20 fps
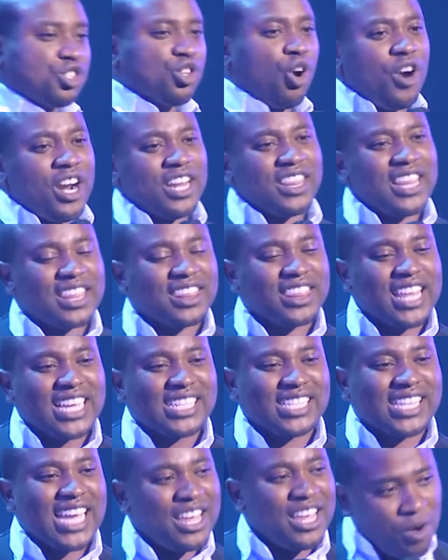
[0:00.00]
They're storing the
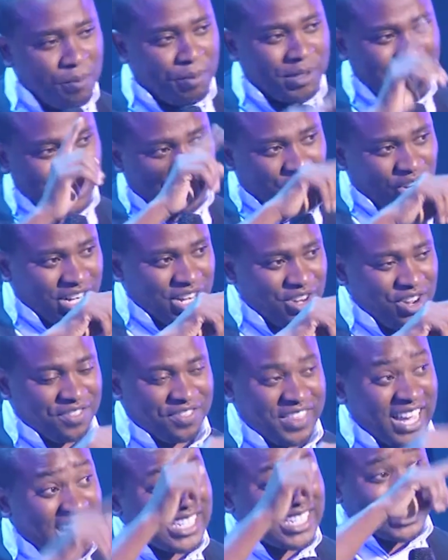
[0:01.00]
things there. You're busy talking
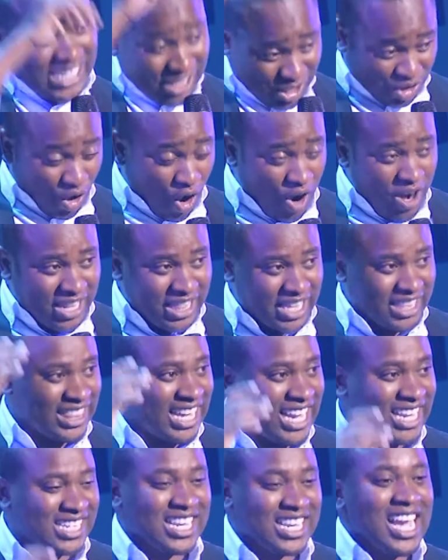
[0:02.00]
your things, she's storing the
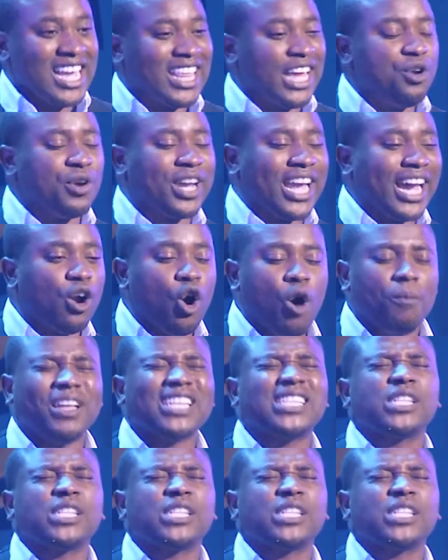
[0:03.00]
things. Then you get home.